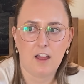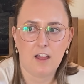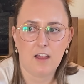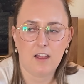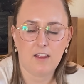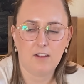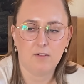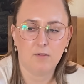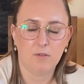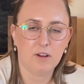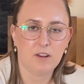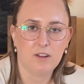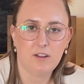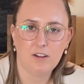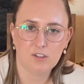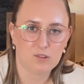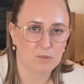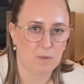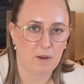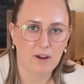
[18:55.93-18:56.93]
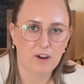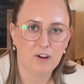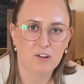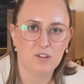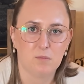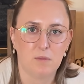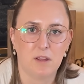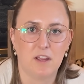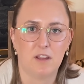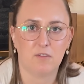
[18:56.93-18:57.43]
it really inspires
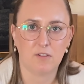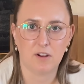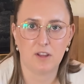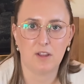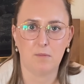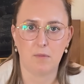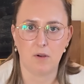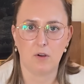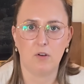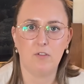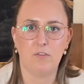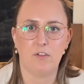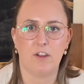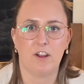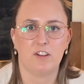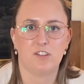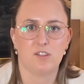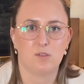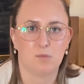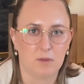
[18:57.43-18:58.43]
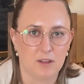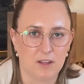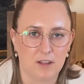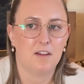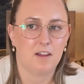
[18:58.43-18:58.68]
me and really motivates me.